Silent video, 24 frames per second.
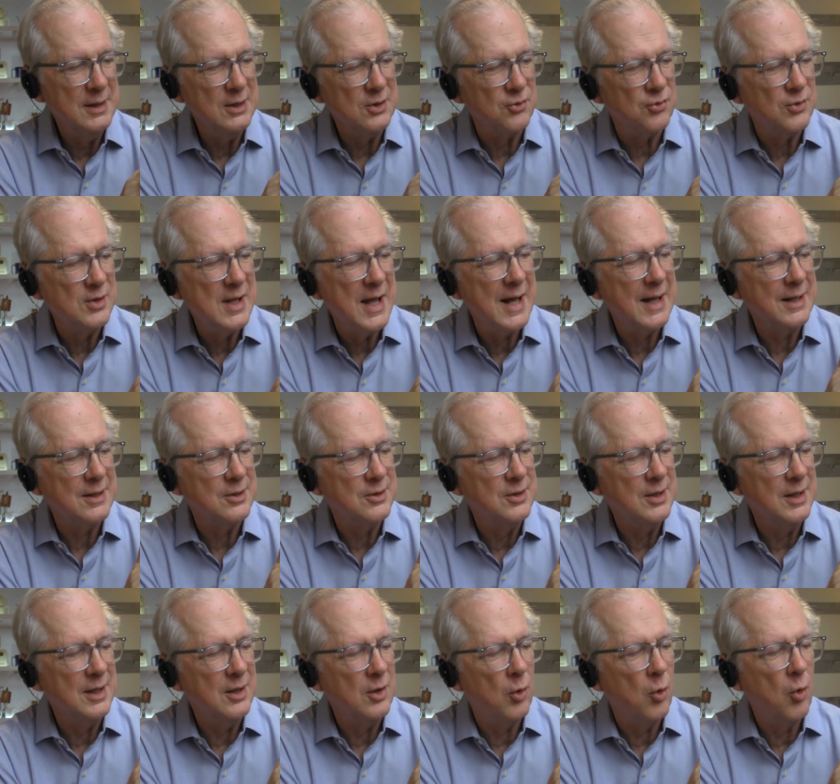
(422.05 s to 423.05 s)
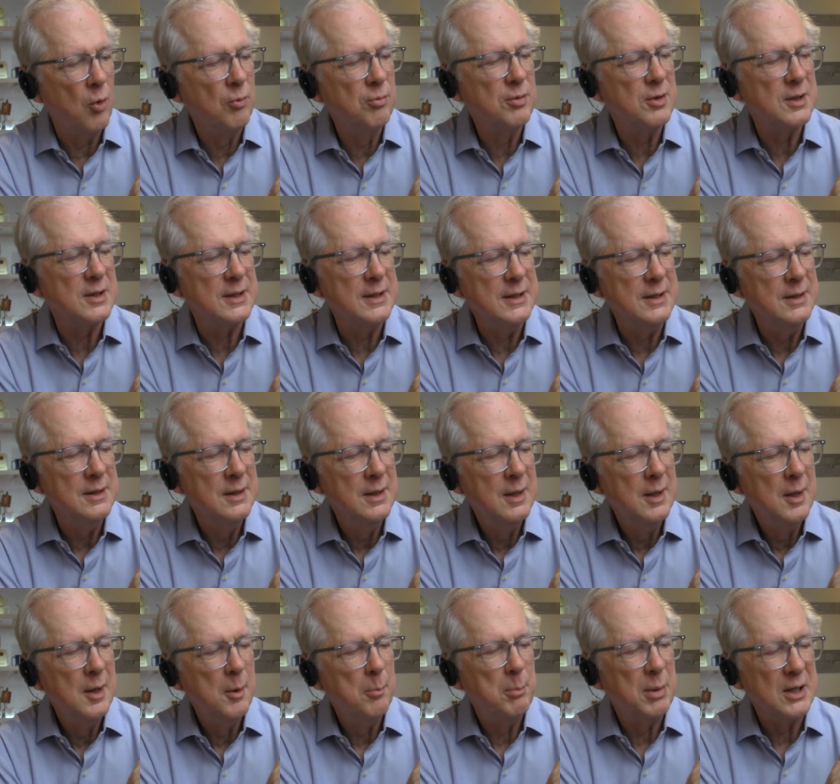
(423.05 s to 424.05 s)
It's not uh, overly,
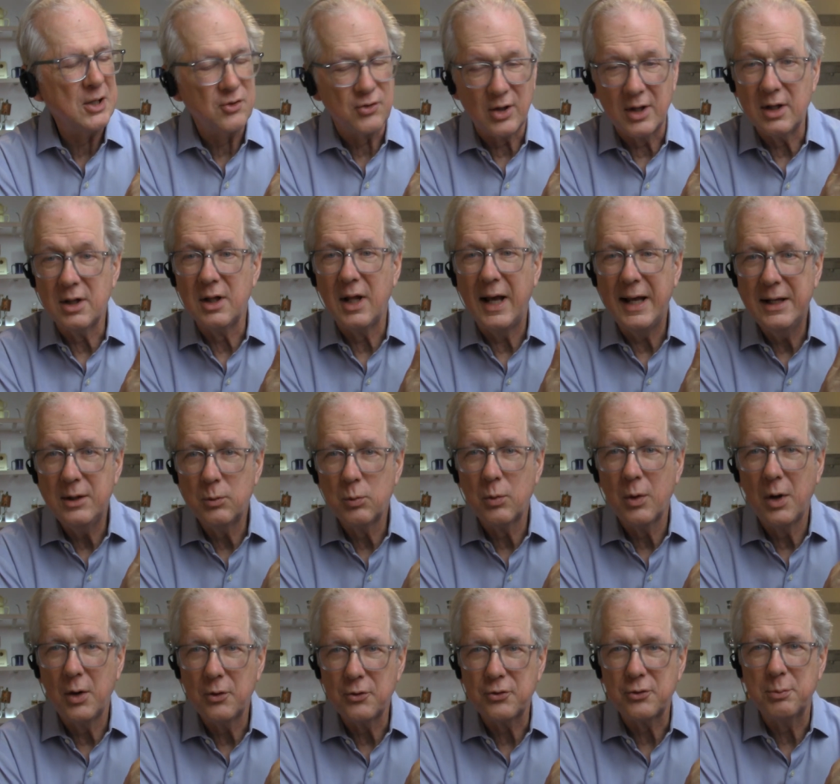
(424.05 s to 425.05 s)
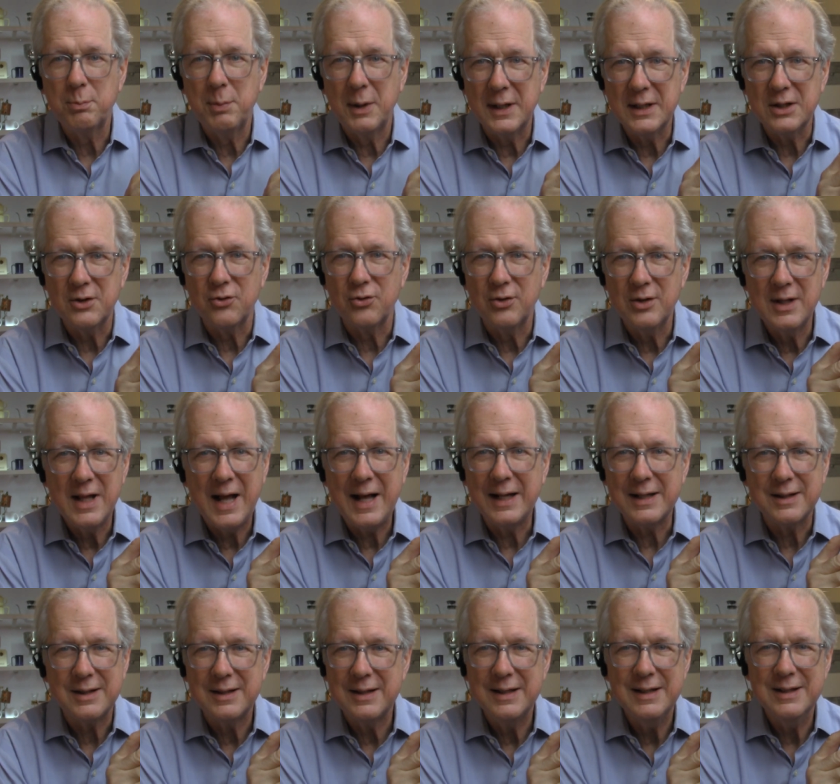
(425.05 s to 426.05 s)
but it's a light roast, but it's
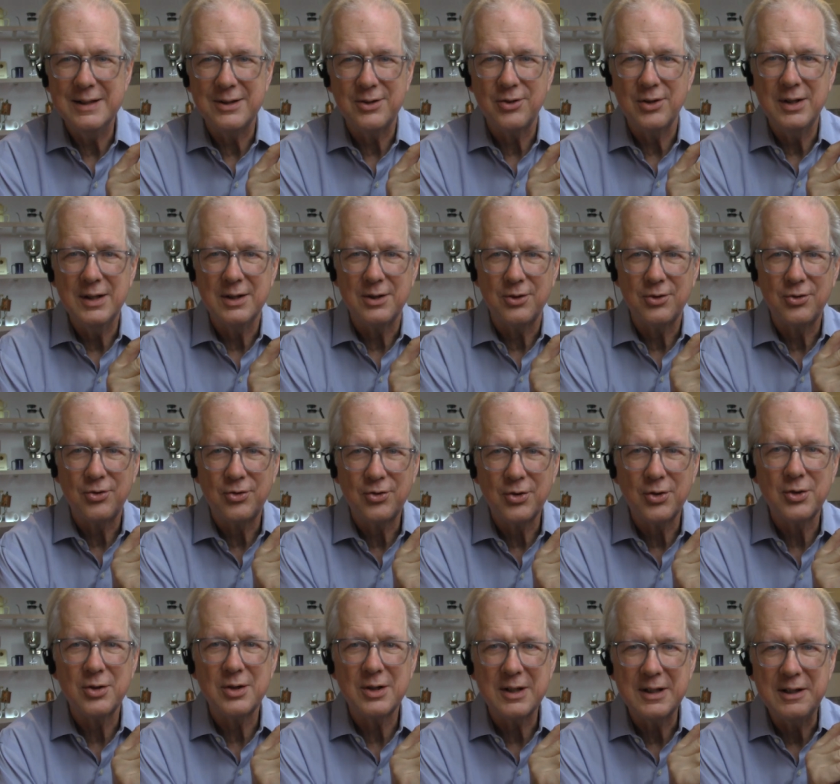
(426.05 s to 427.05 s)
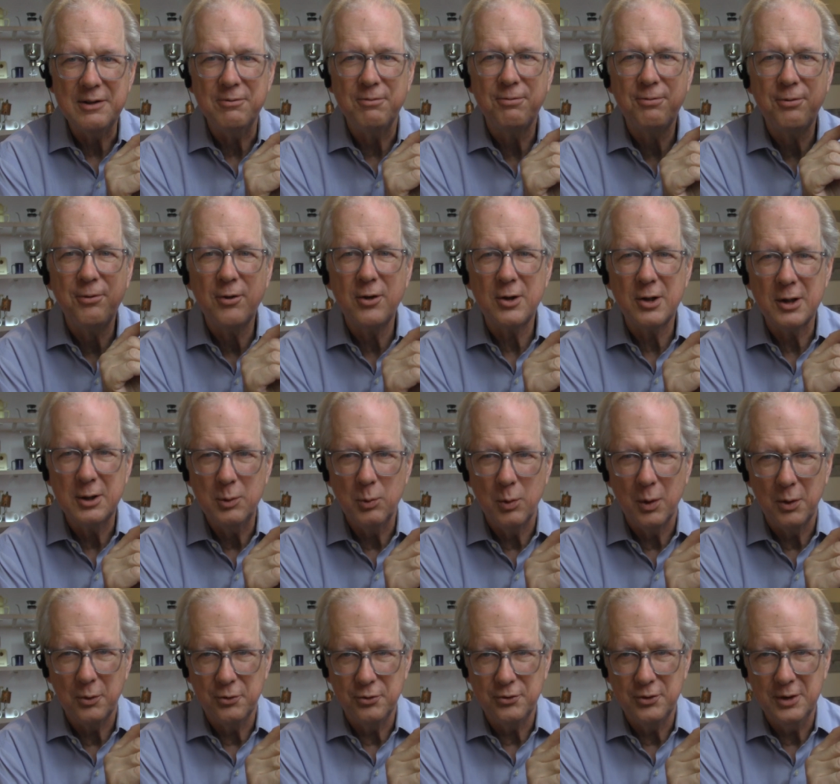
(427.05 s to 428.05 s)
not. It's it's certainly fully
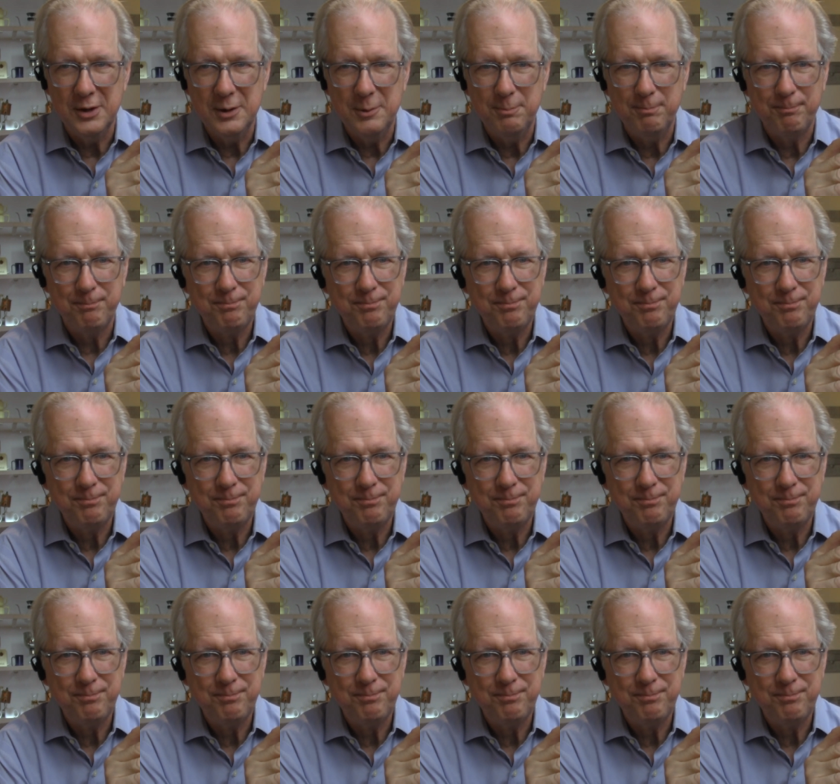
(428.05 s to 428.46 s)
roasted.